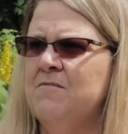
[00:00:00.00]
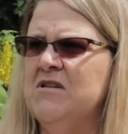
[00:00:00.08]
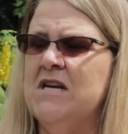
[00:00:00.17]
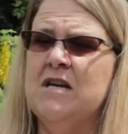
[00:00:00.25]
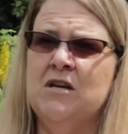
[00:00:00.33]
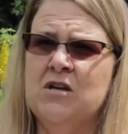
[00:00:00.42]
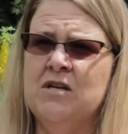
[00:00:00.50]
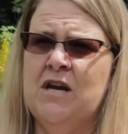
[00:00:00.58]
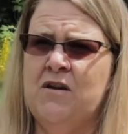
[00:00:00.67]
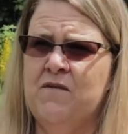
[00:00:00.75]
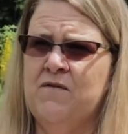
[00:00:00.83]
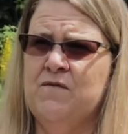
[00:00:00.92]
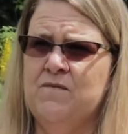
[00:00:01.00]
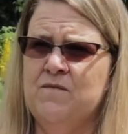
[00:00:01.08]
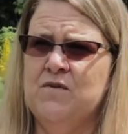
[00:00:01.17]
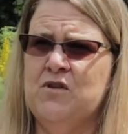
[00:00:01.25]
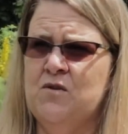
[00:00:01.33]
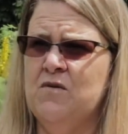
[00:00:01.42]
taking care of
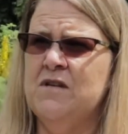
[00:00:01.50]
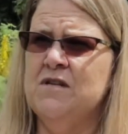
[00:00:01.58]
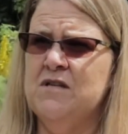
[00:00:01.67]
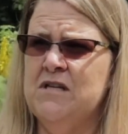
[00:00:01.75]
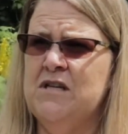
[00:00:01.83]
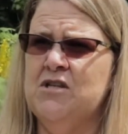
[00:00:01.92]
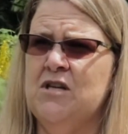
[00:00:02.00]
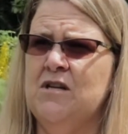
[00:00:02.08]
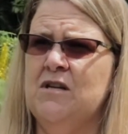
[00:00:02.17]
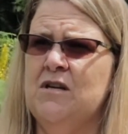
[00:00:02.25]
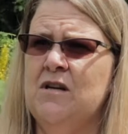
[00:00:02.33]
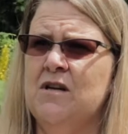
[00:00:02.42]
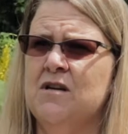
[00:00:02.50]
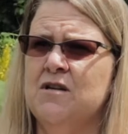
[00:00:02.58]
students, teaching